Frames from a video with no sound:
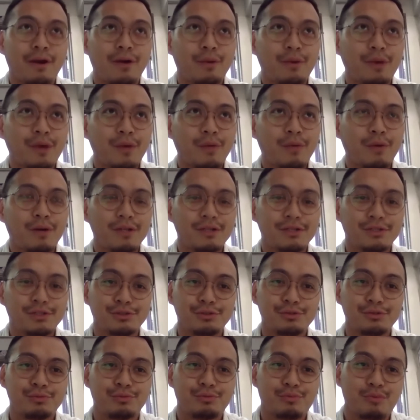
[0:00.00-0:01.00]
where we
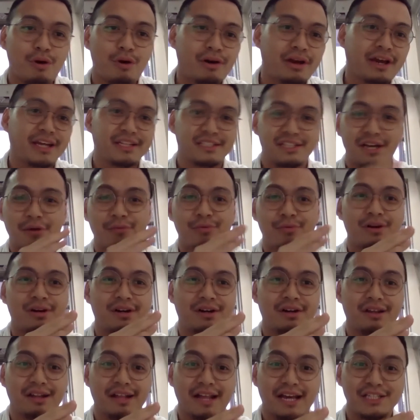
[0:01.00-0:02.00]
want to
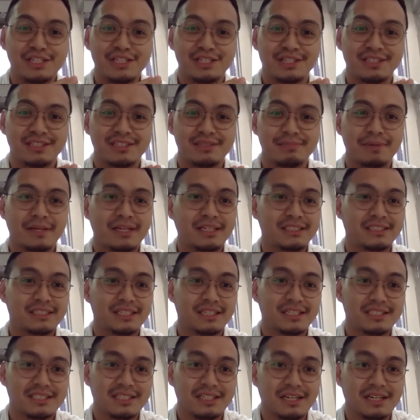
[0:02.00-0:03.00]
rocket our
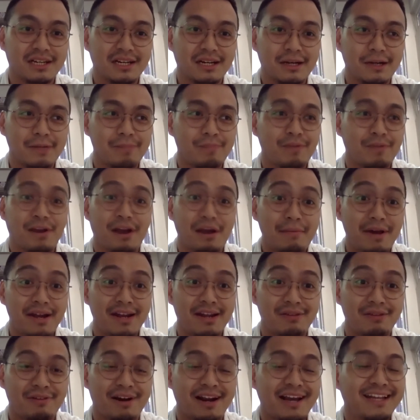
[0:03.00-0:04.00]
collections, because it's
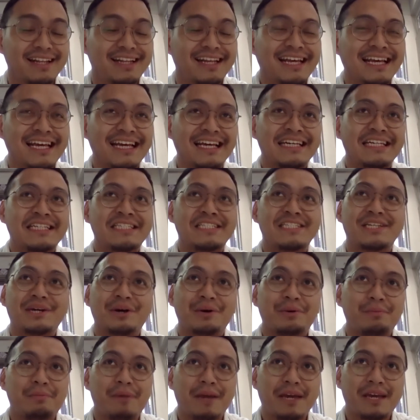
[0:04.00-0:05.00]
Ramadan, right?
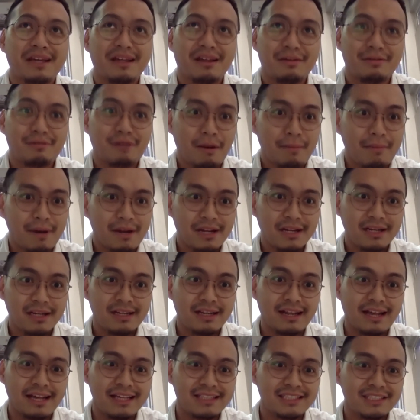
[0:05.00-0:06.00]
So my
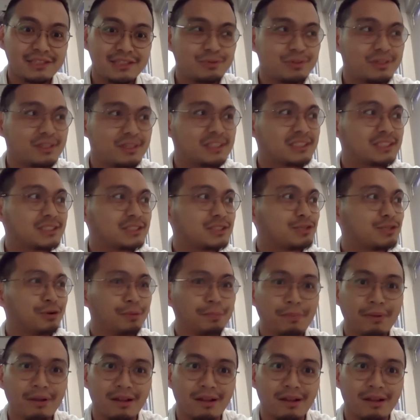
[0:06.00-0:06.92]
Ramadan collection was